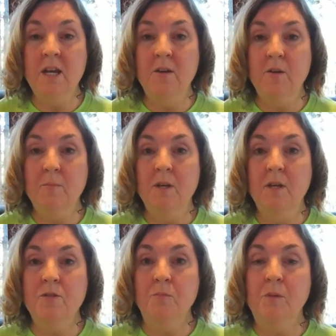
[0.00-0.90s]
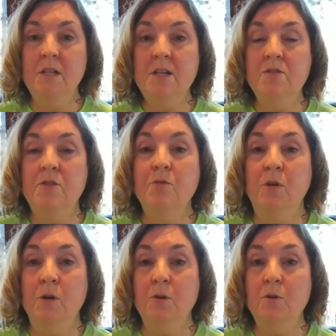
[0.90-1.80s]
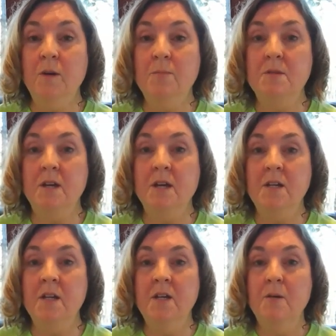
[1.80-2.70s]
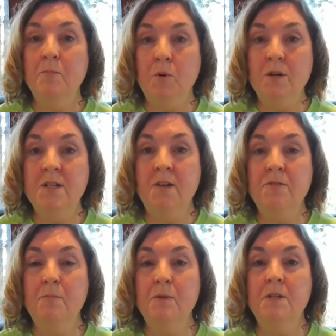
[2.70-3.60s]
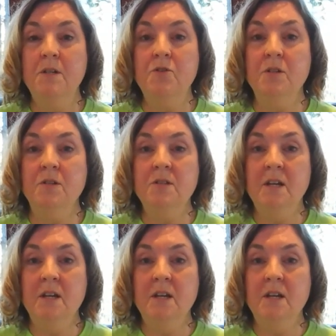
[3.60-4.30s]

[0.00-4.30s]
help. So please do go to the website, print out the petitions,